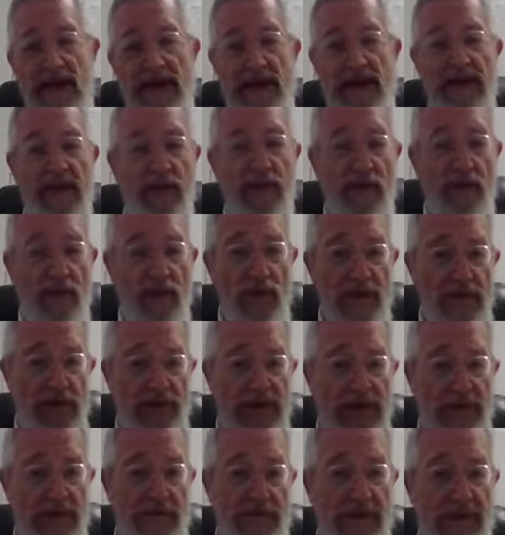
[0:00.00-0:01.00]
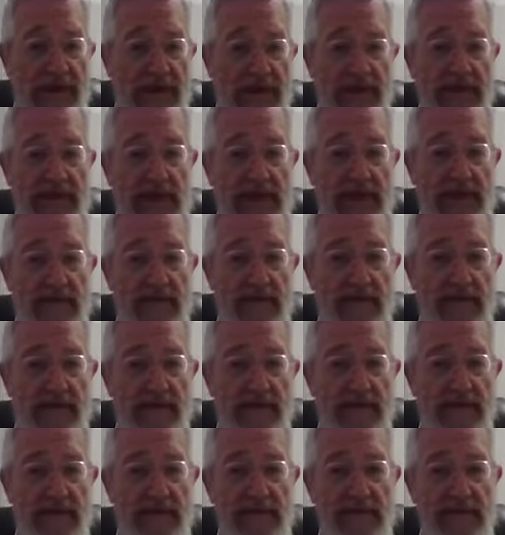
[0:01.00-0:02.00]
And the eulogies are being said.
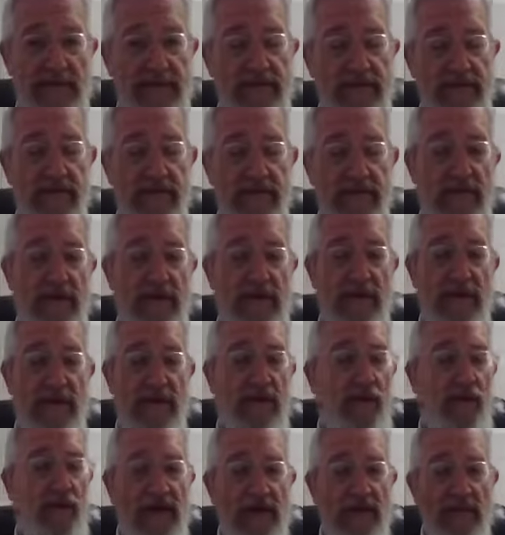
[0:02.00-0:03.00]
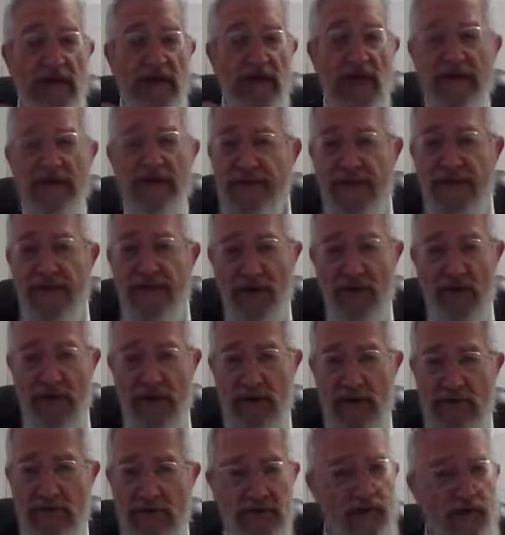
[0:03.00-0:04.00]
We're in the middle of a
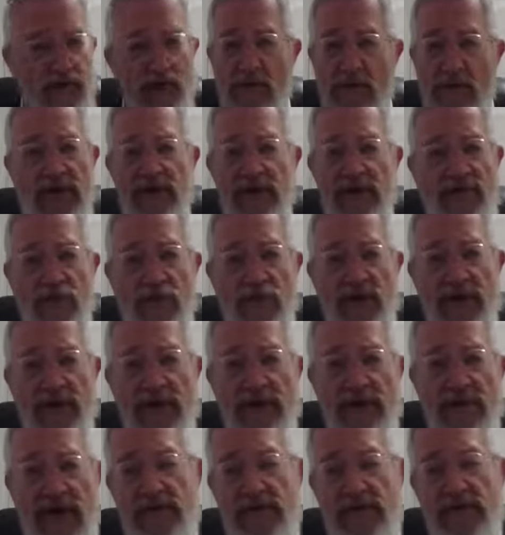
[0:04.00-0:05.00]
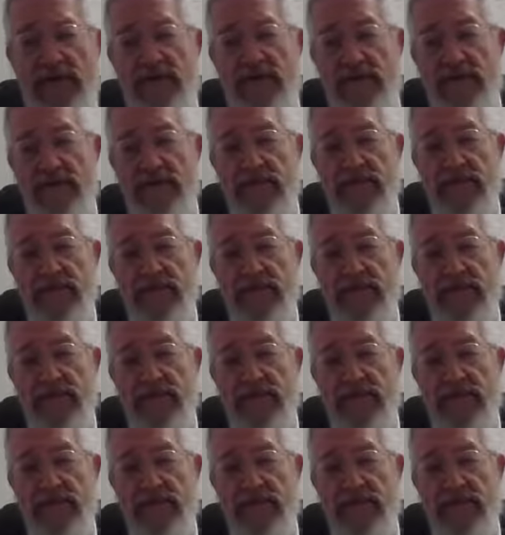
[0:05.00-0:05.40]
funeral, nobody's fooling around.